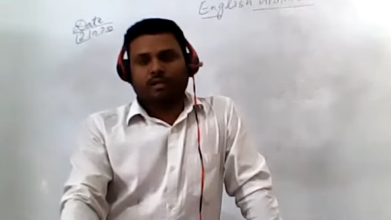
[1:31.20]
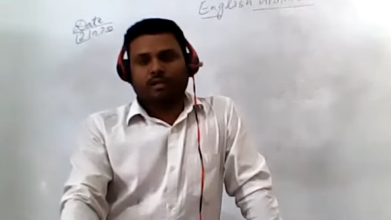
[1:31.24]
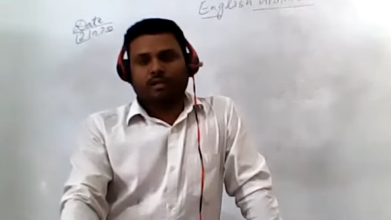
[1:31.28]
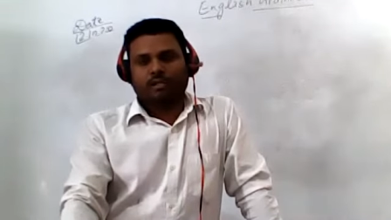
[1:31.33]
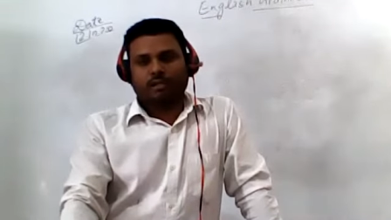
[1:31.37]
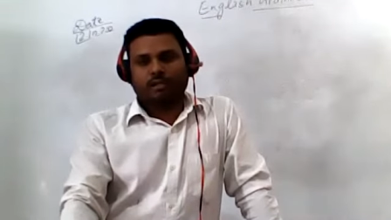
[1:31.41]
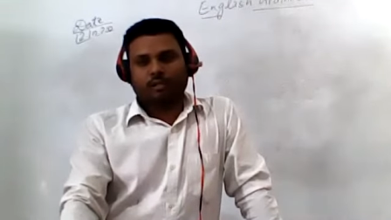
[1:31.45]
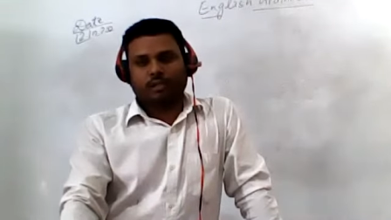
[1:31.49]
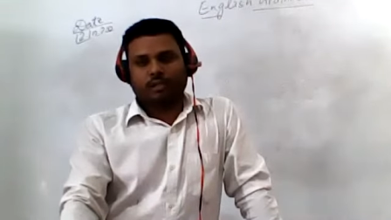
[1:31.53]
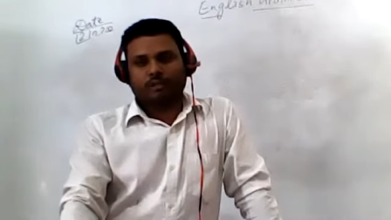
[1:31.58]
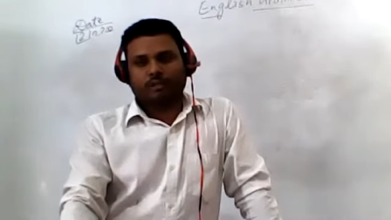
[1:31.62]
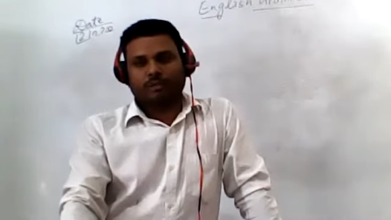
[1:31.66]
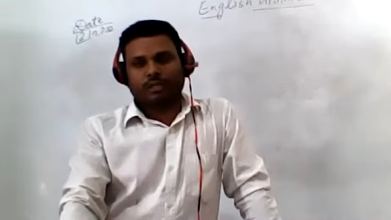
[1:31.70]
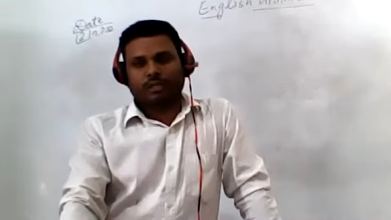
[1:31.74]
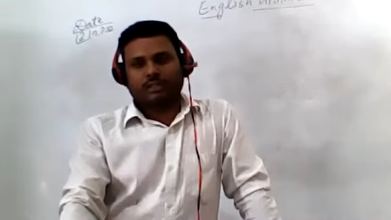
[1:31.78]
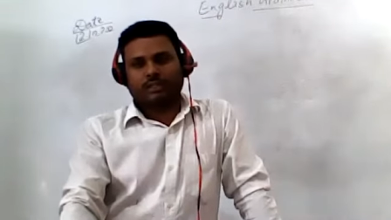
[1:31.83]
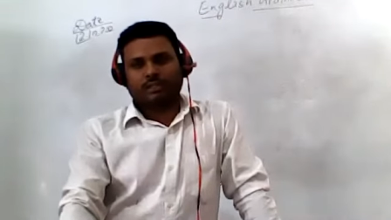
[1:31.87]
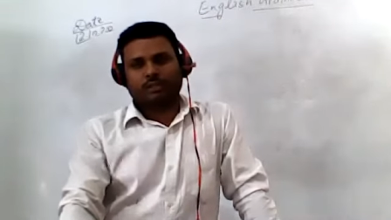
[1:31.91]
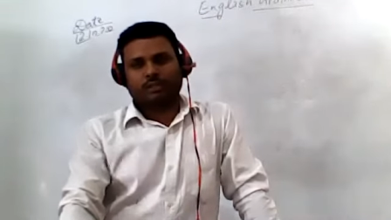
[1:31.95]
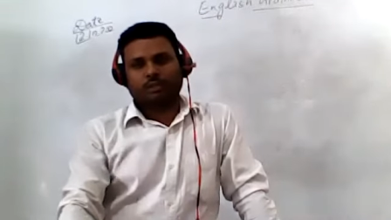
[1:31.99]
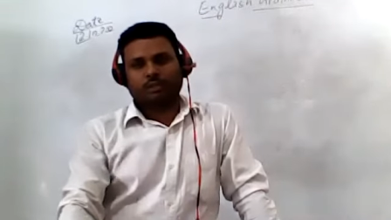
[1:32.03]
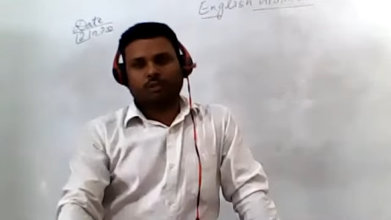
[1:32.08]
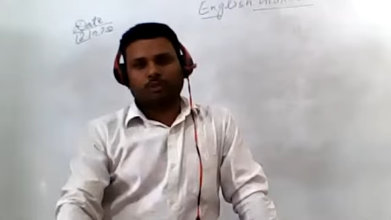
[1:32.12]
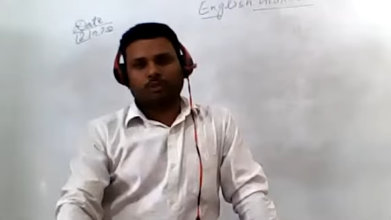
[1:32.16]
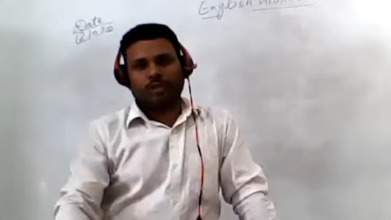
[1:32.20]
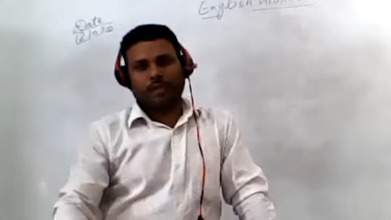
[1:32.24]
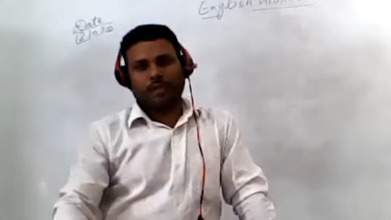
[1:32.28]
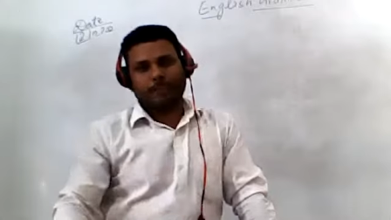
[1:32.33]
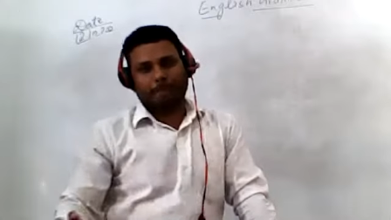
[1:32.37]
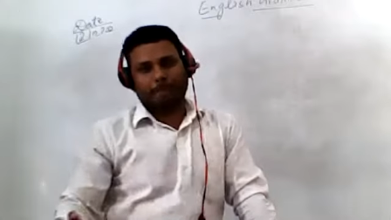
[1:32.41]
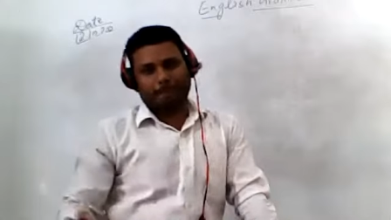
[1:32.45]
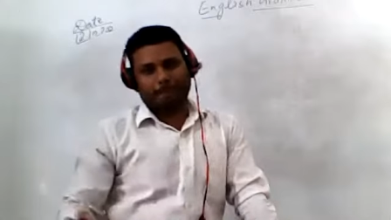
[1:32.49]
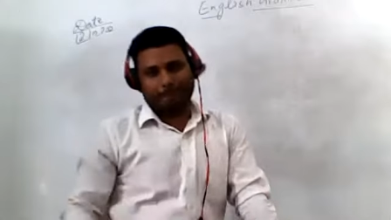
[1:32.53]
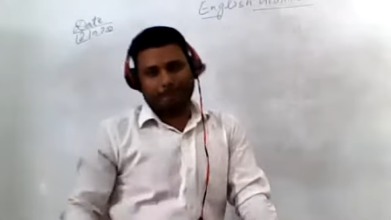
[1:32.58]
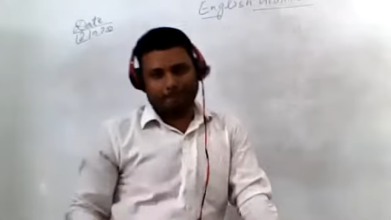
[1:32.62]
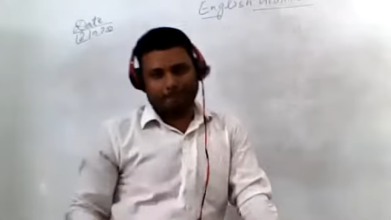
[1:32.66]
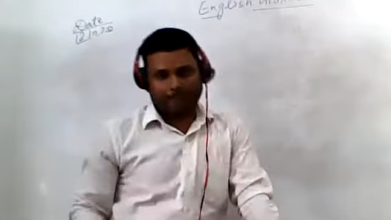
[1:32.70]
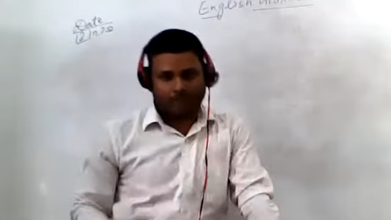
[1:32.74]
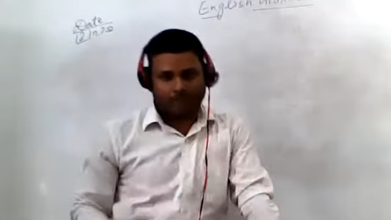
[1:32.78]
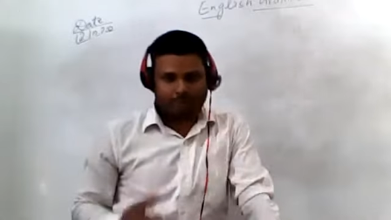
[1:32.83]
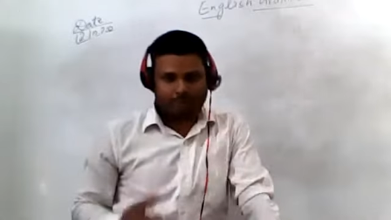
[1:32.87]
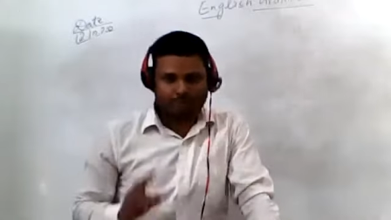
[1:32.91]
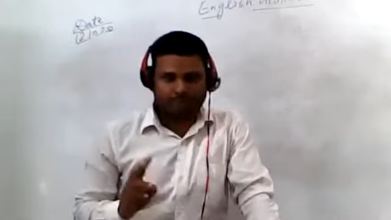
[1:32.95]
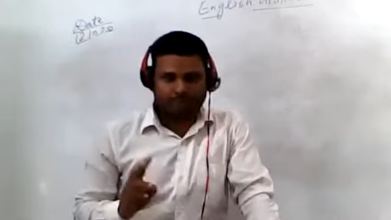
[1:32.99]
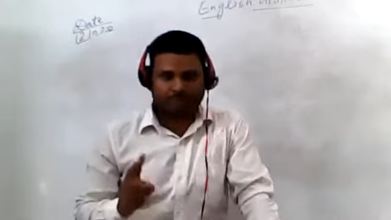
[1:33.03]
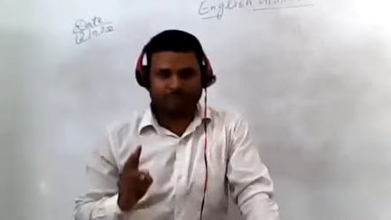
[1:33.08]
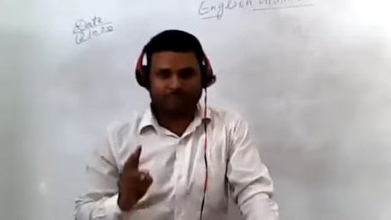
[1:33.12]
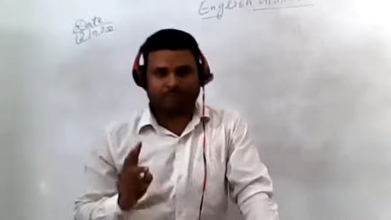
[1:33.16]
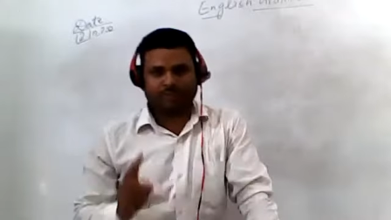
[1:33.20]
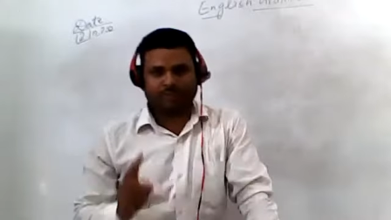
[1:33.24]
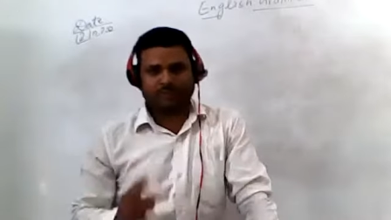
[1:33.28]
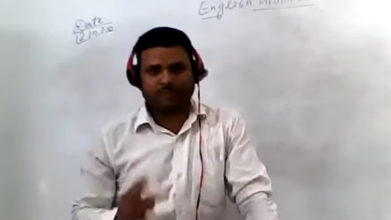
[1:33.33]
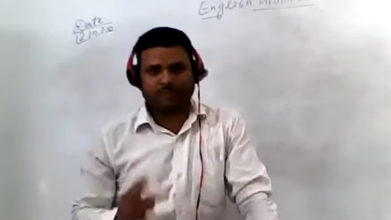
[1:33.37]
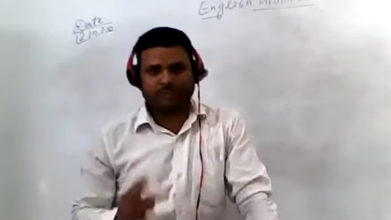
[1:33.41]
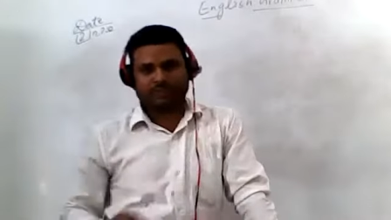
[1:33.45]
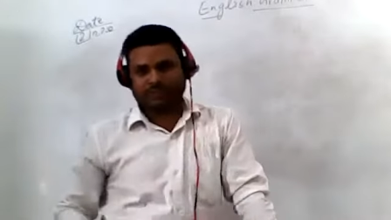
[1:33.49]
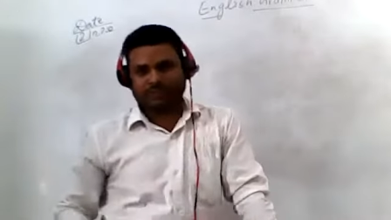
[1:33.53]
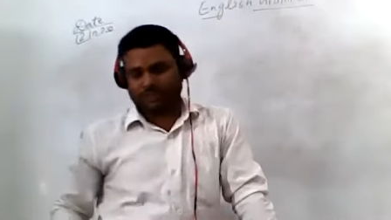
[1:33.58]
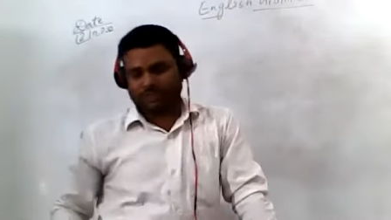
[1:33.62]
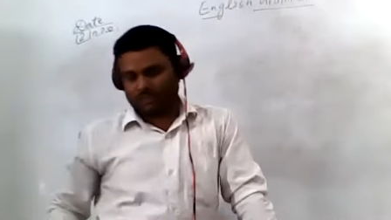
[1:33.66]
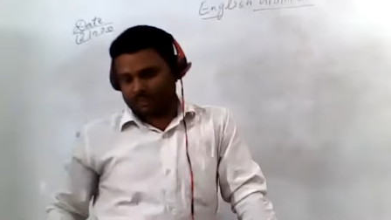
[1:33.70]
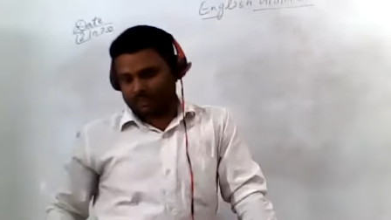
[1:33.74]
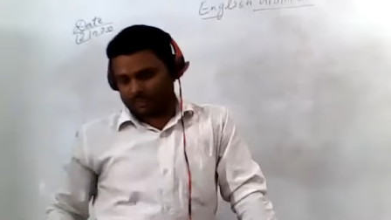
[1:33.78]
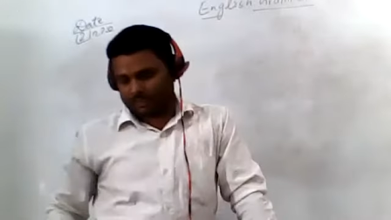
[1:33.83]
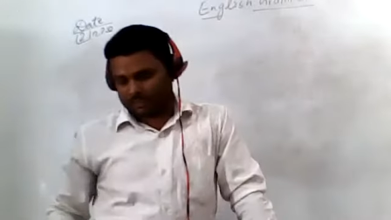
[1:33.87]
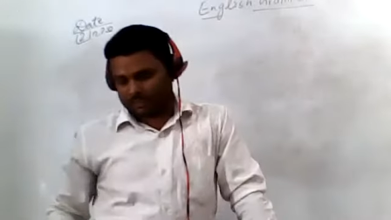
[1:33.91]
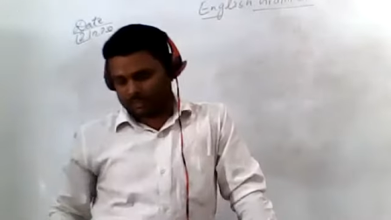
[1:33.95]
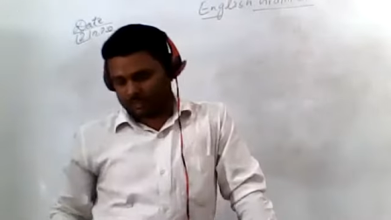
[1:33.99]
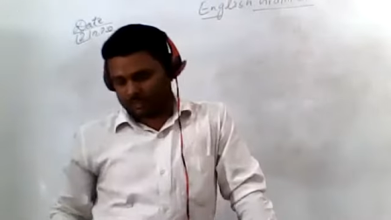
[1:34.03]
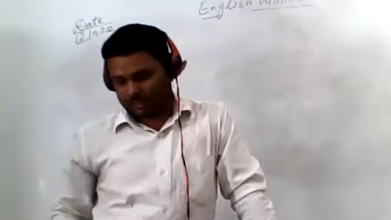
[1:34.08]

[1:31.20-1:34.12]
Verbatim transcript: So students, today we will first see